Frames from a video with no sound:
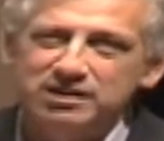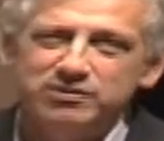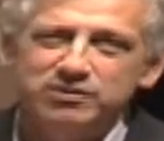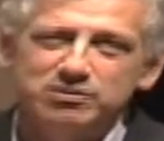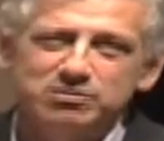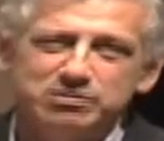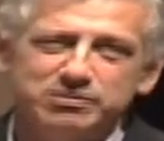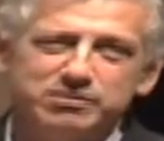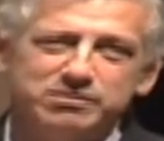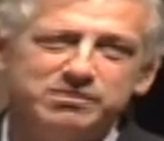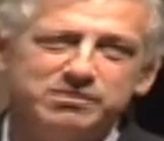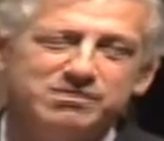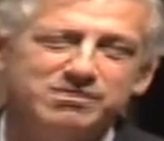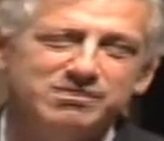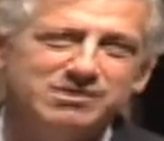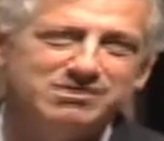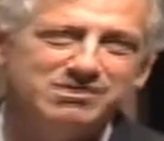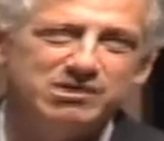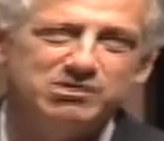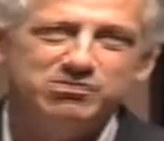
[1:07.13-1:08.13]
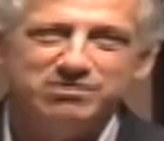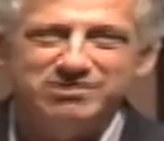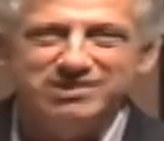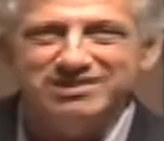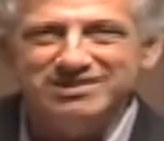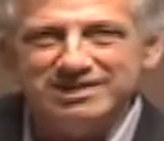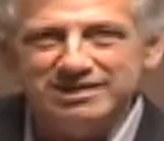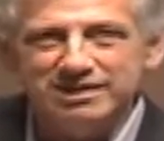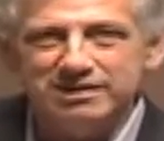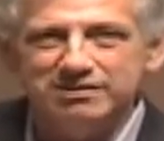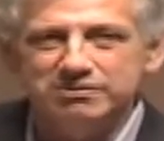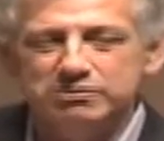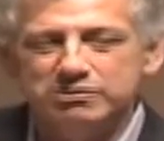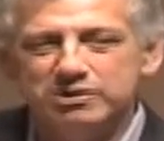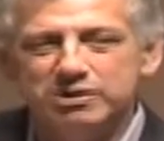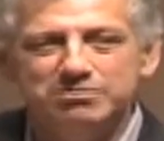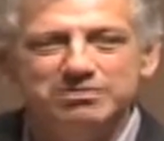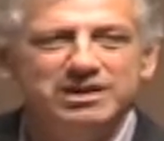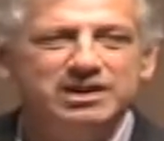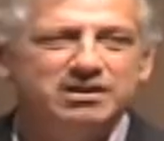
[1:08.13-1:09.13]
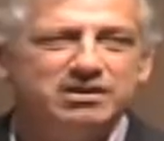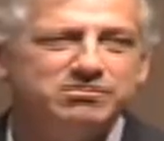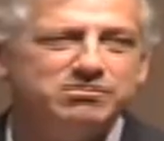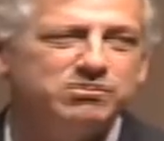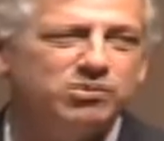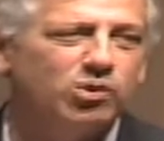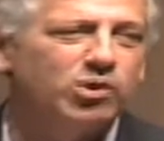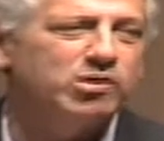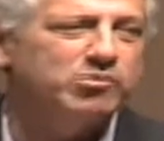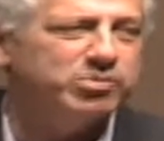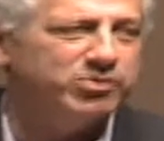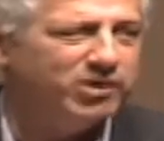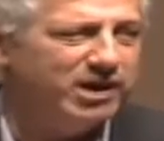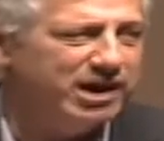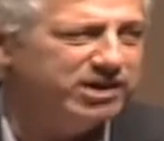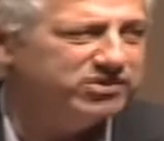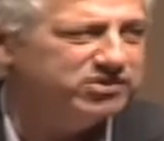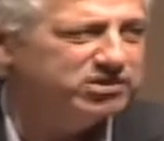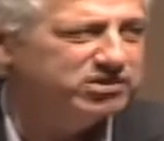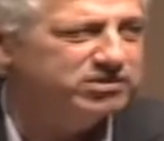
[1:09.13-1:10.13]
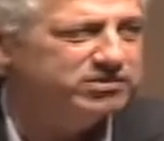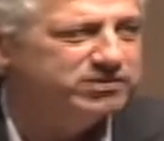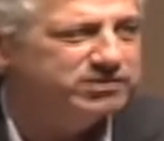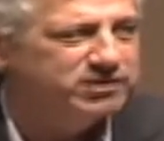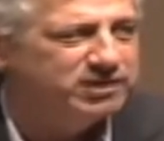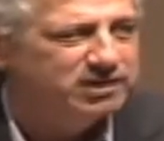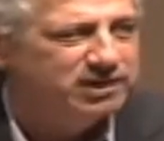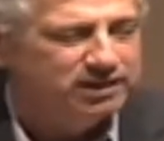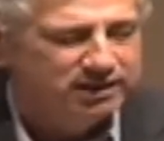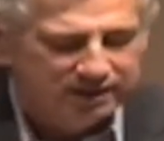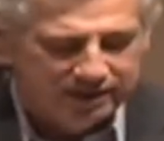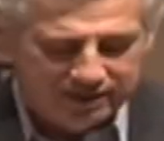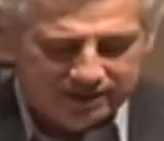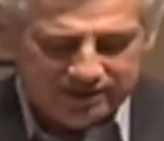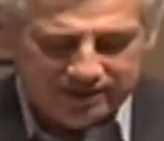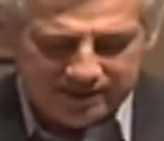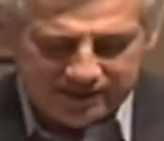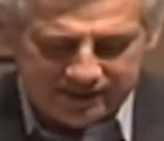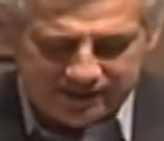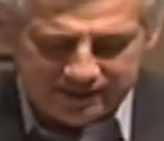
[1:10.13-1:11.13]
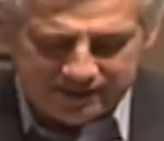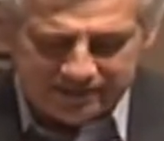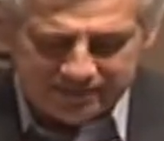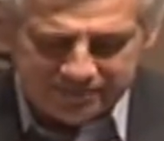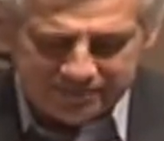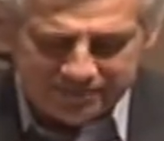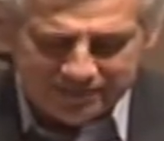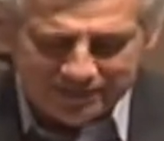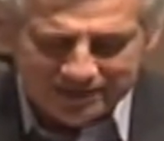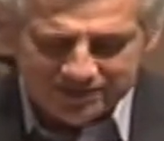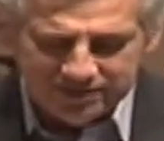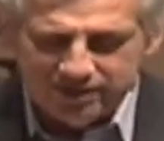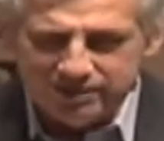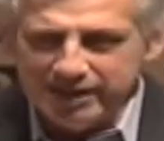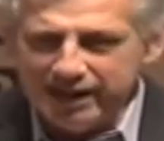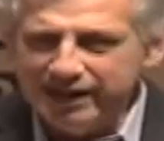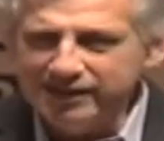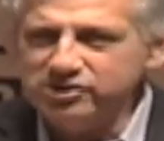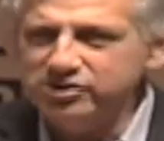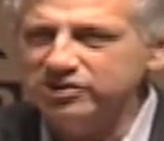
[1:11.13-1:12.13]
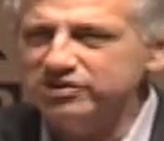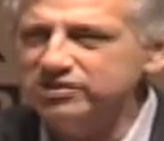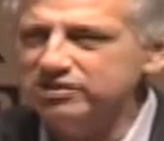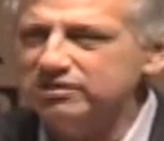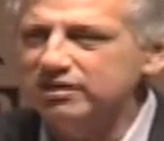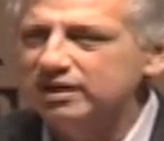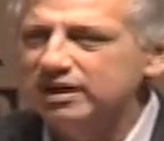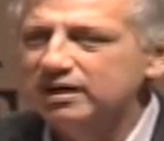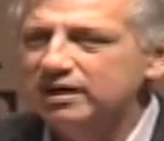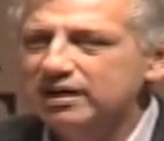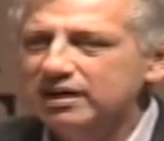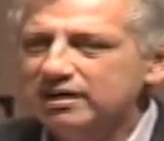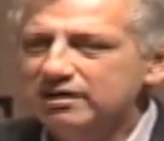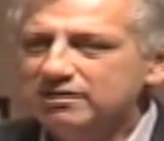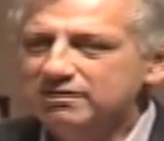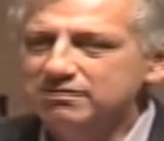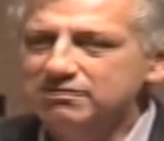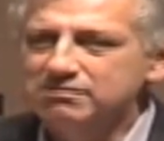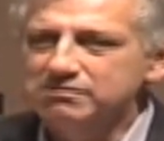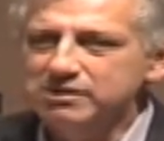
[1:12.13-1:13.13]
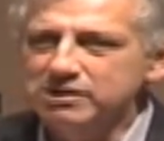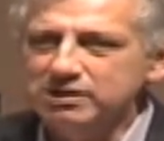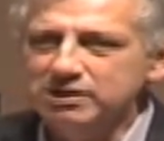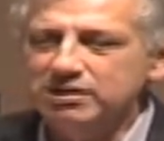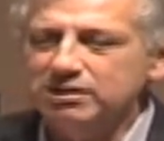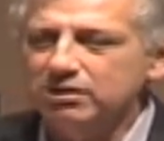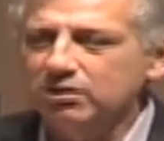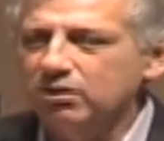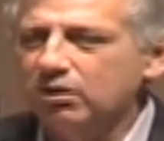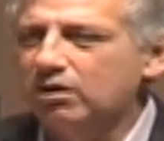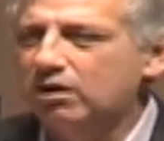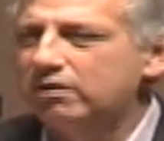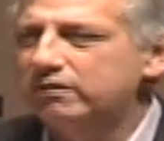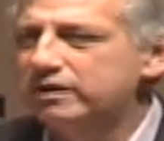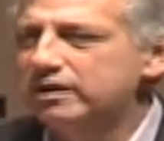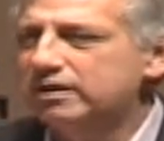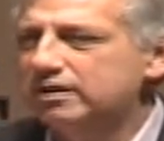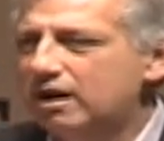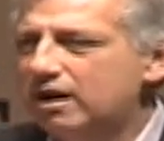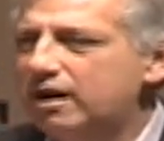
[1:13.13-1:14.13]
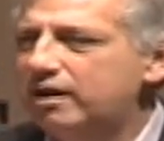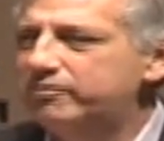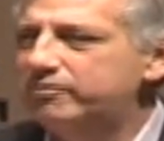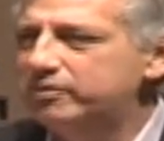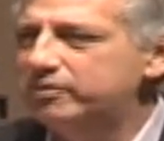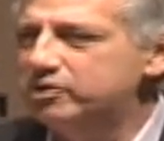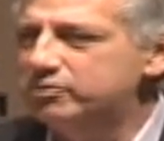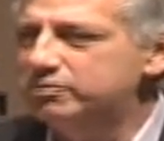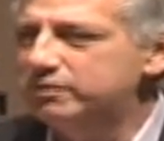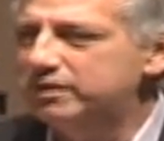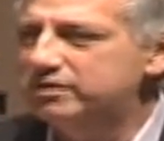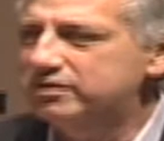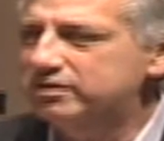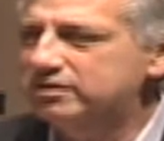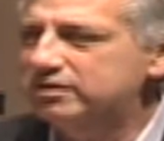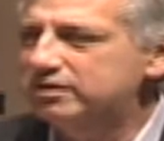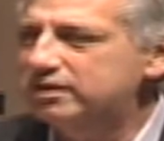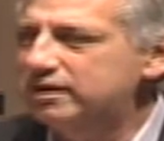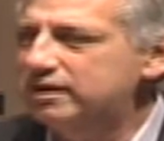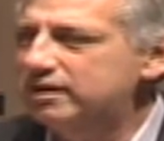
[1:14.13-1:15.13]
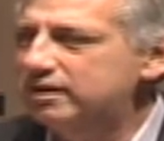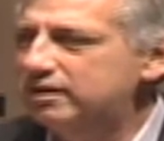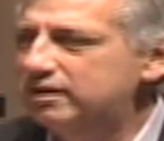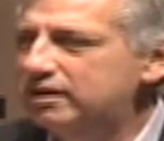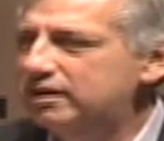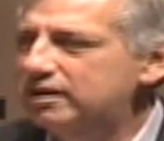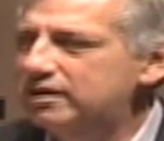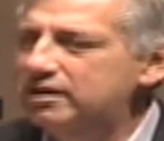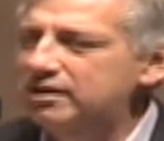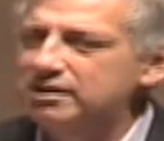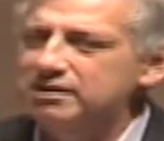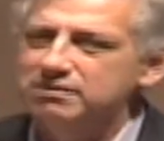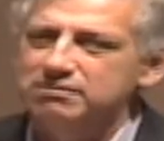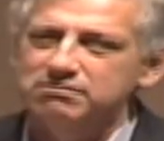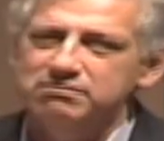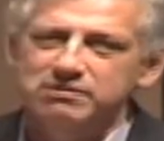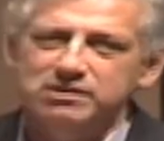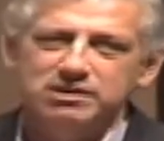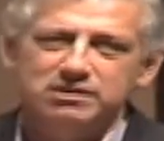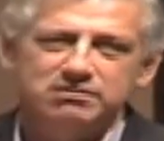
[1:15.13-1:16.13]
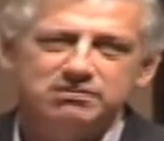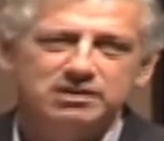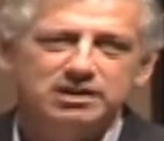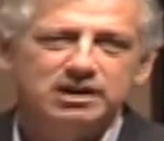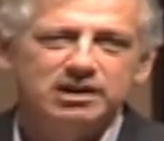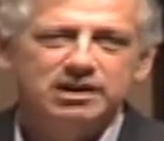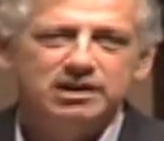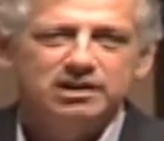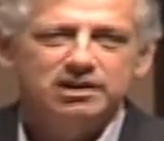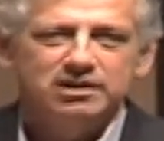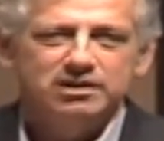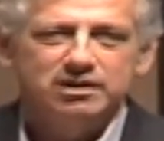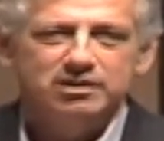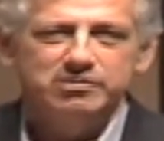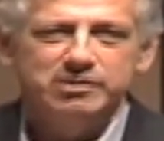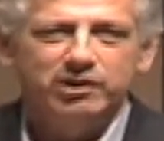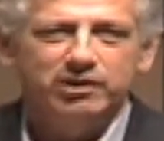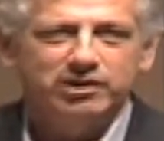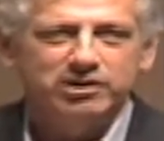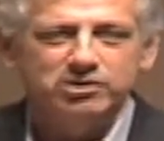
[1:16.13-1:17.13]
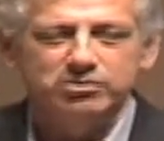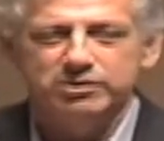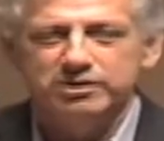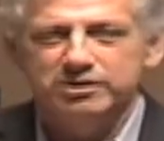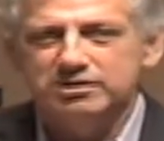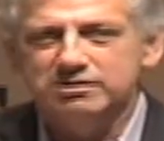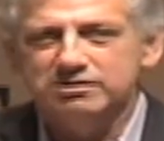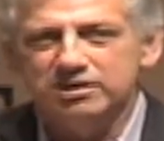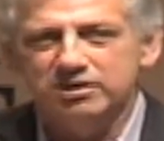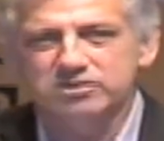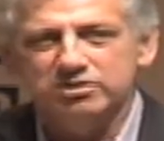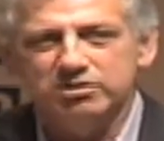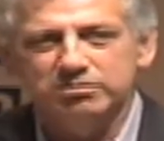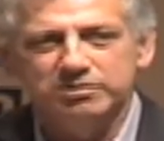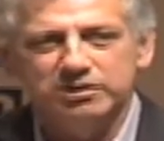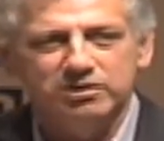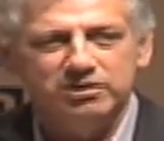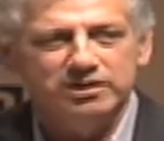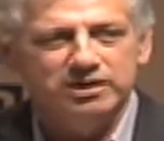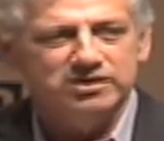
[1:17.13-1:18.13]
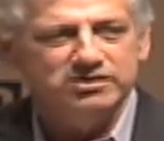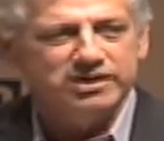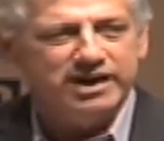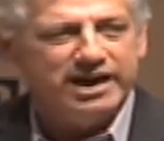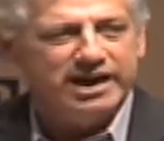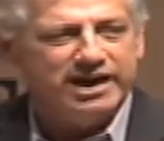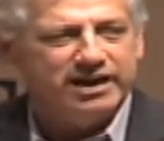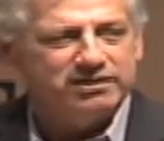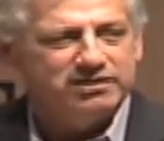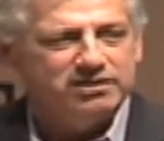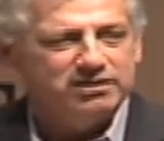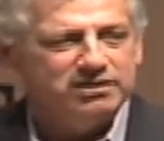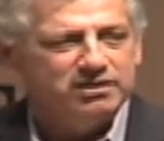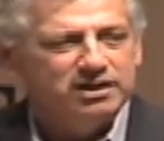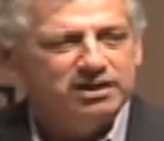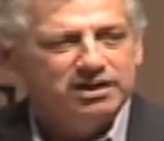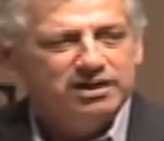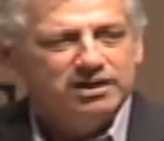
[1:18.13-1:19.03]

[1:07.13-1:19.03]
even, to me, more impressive to not just hear all the accomplishments in the Americans with Disabilities Act and